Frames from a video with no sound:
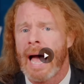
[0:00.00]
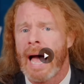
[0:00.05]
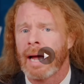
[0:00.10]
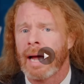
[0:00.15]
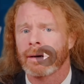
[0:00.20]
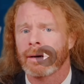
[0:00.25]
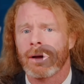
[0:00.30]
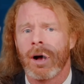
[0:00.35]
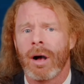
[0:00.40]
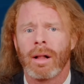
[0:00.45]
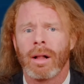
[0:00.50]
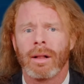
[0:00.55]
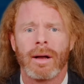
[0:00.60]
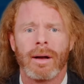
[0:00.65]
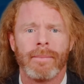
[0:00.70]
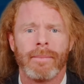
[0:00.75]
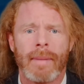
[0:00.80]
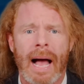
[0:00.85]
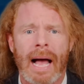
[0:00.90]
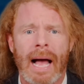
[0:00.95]
Not call
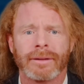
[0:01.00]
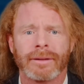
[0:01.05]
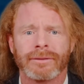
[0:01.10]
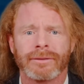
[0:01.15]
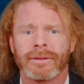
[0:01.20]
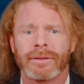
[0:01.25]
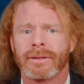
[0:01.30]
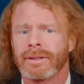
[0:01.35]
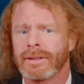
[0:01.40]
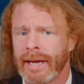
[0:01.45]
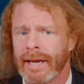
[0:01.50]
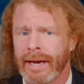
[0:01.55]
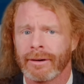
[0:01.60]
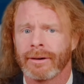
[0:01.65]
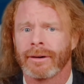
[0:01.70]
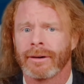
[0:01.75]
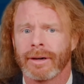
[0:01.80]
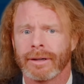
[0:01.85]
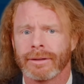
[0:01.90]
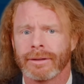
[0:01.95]
Hamas
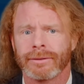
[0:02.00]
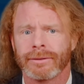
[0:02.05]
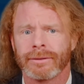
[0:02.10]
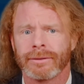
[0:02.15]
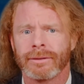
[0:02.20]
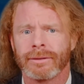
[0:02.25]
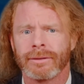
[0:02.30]
terrorists.